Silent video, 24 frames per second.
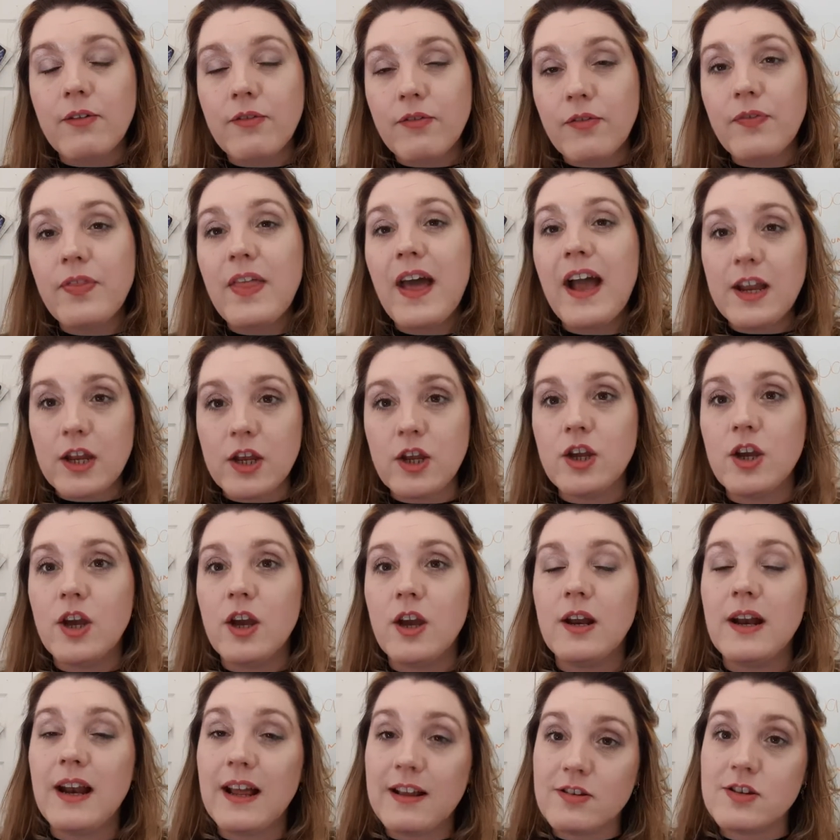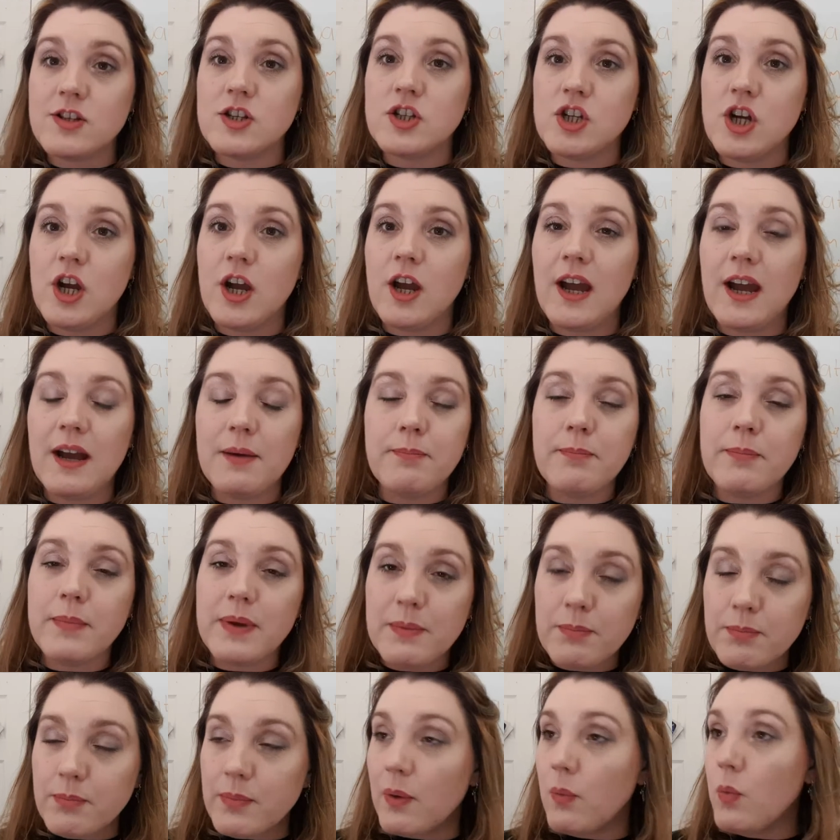that year, last year,
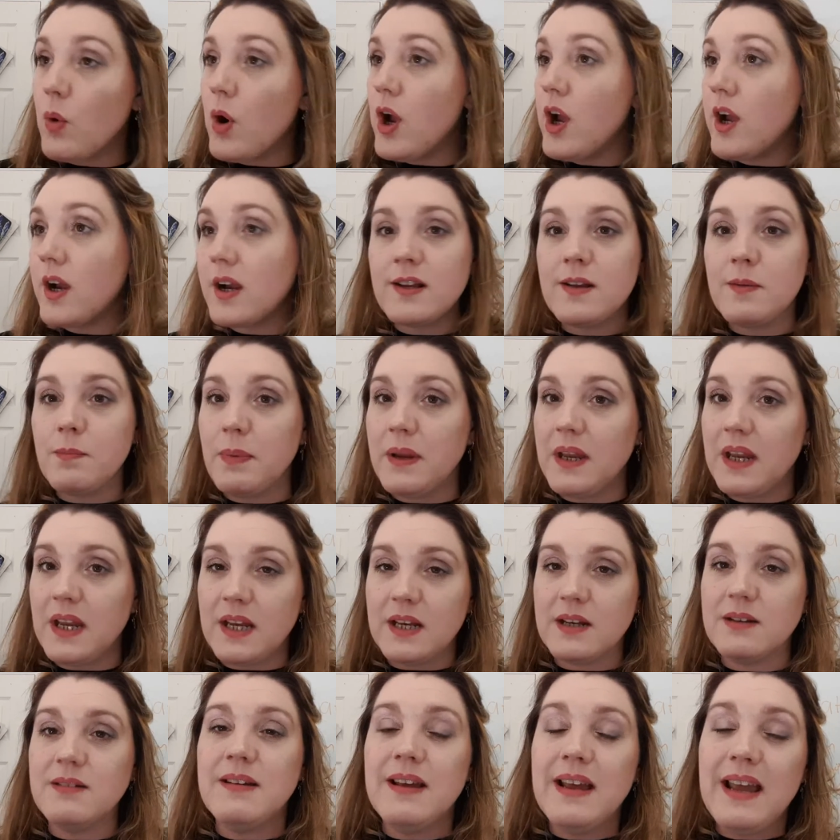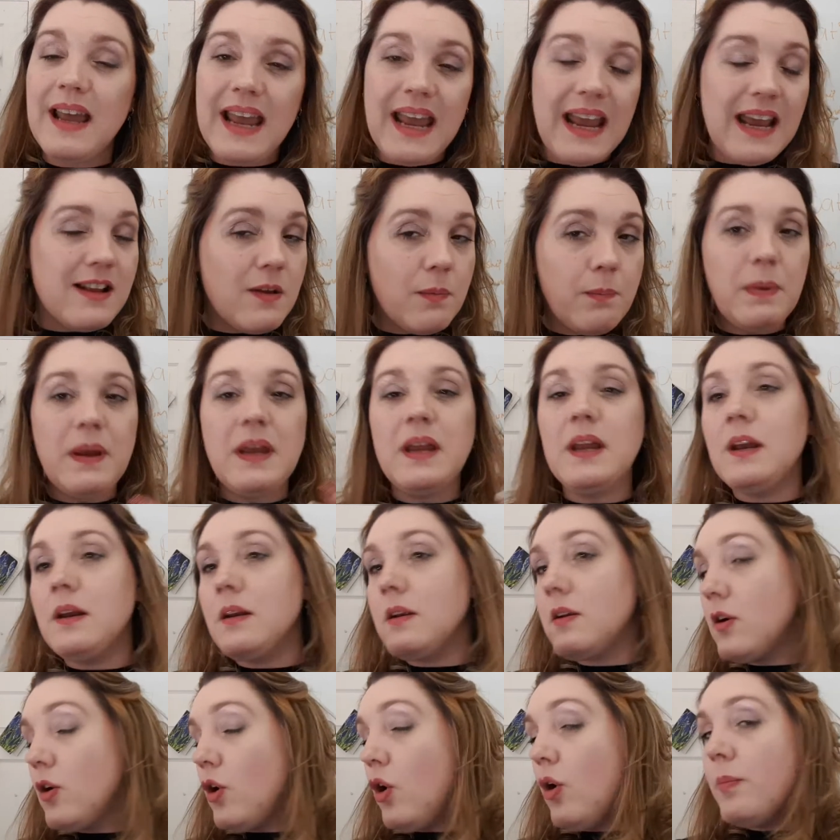my work has been, it's
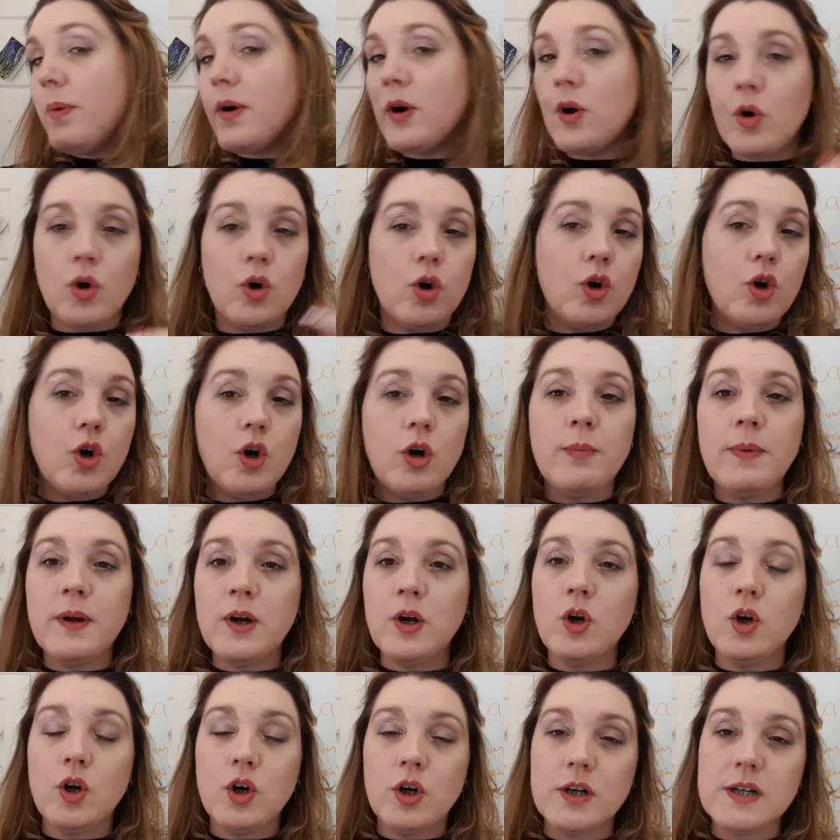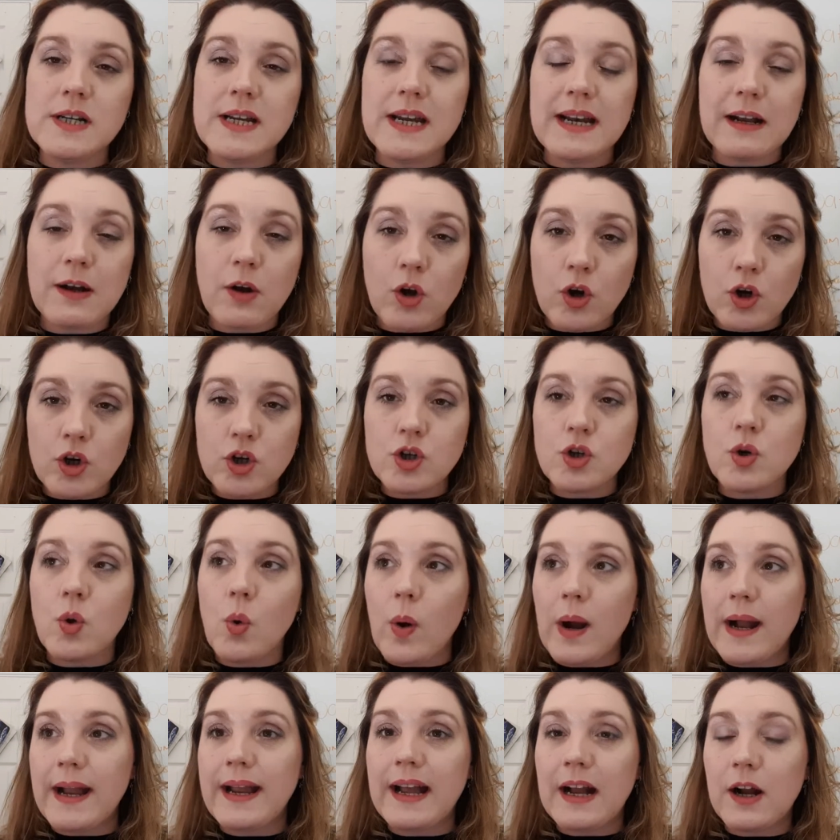been come and go. I couldn't
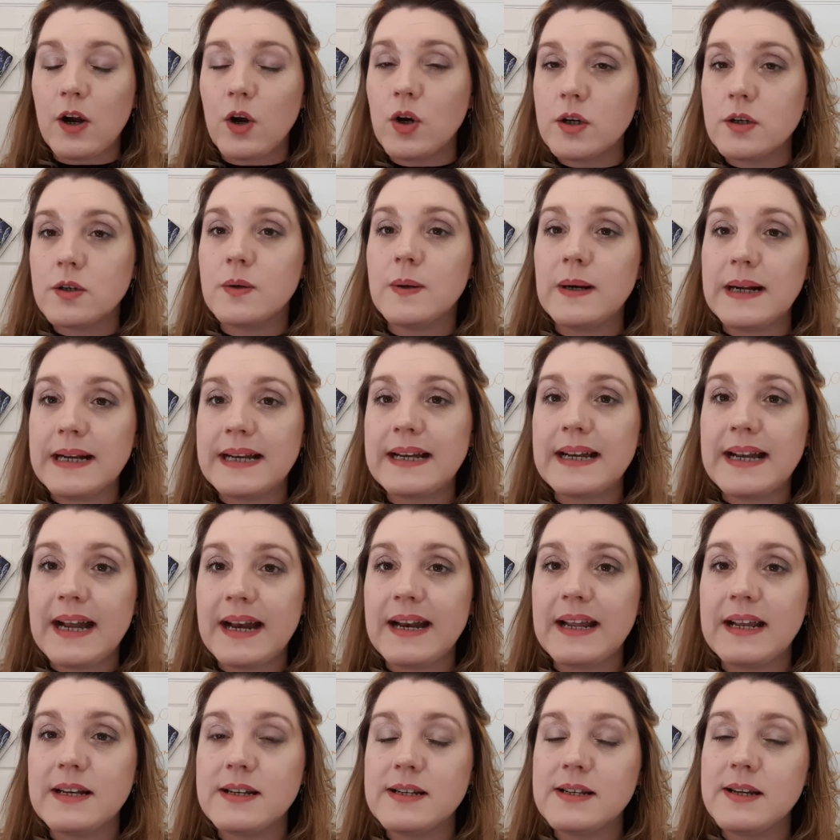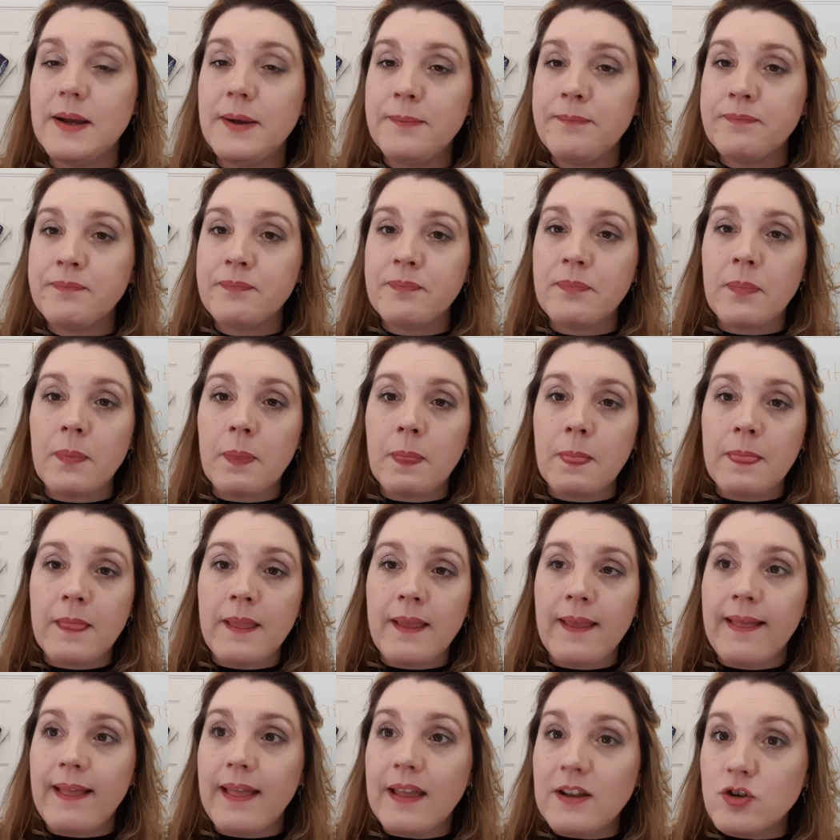quite get it.
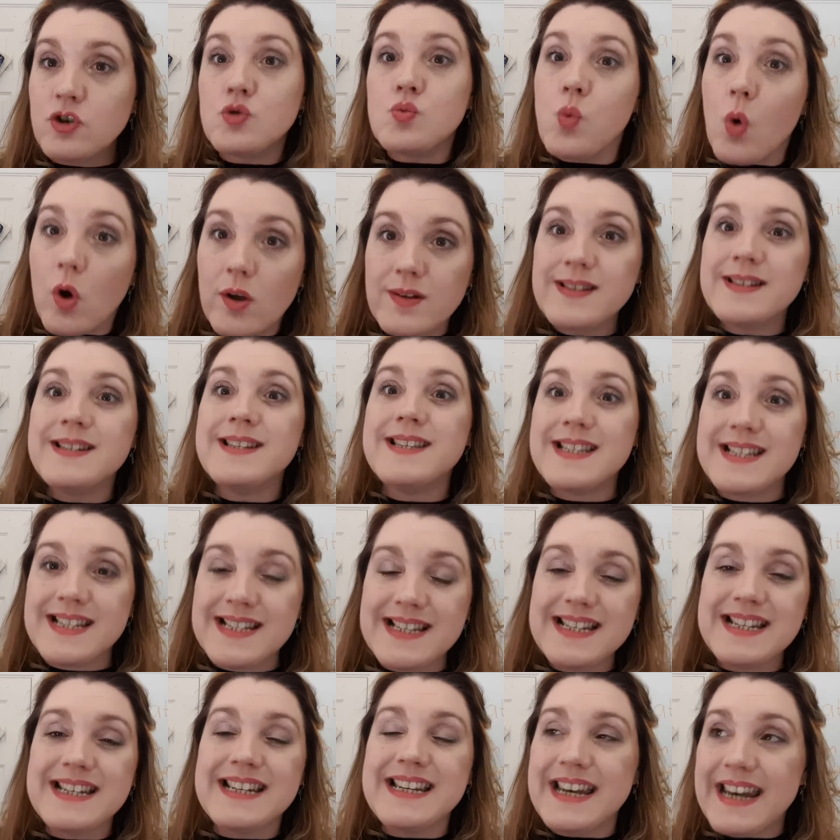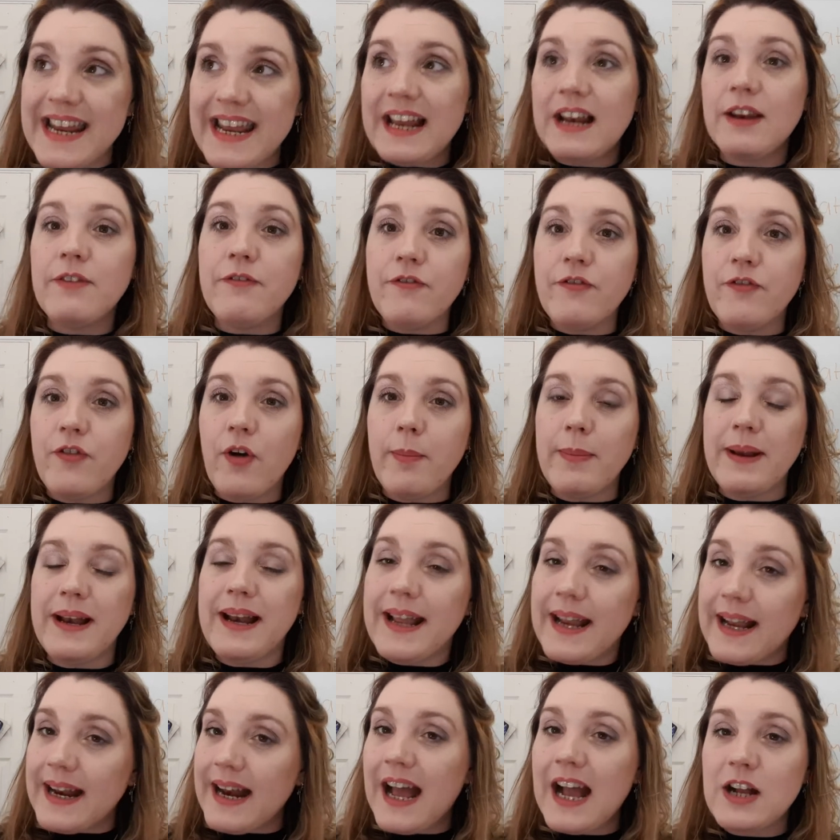It just wasn't nailing for me
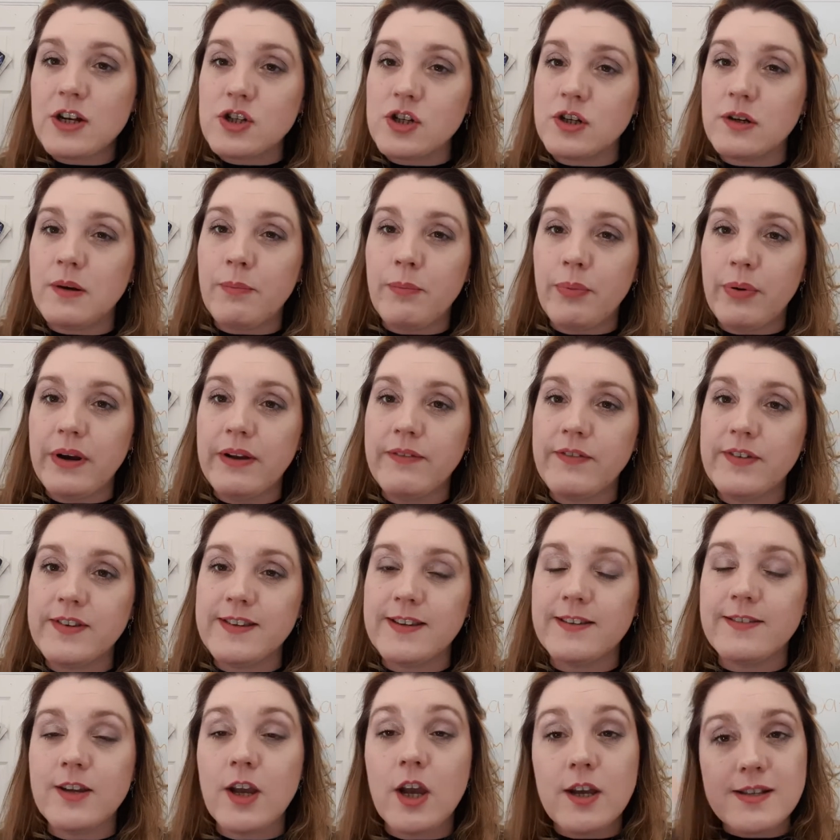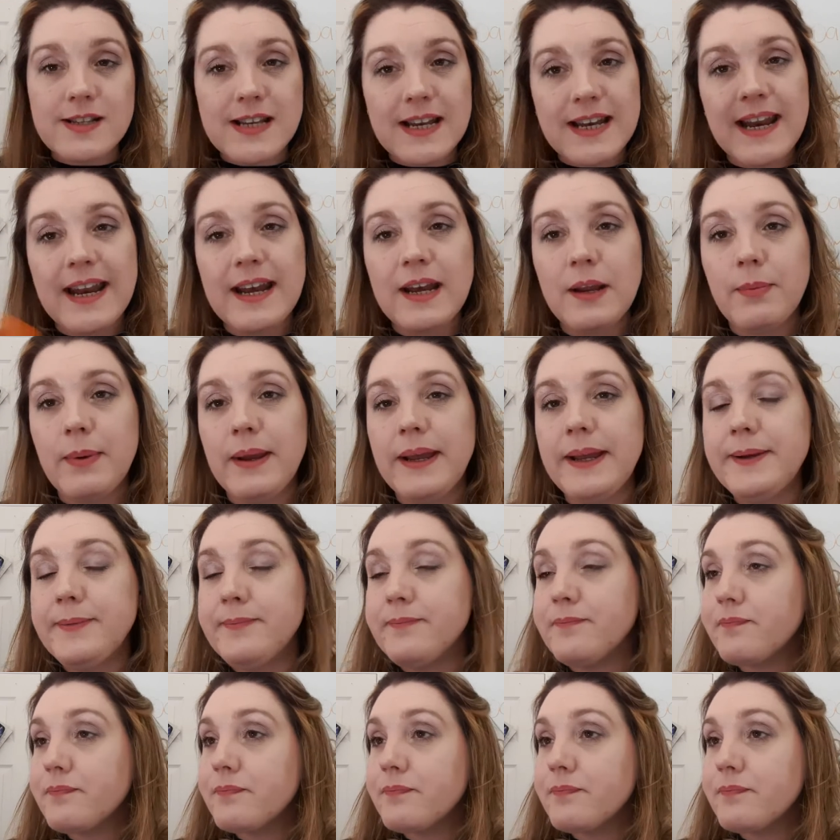like it had done in previous years. And anyway,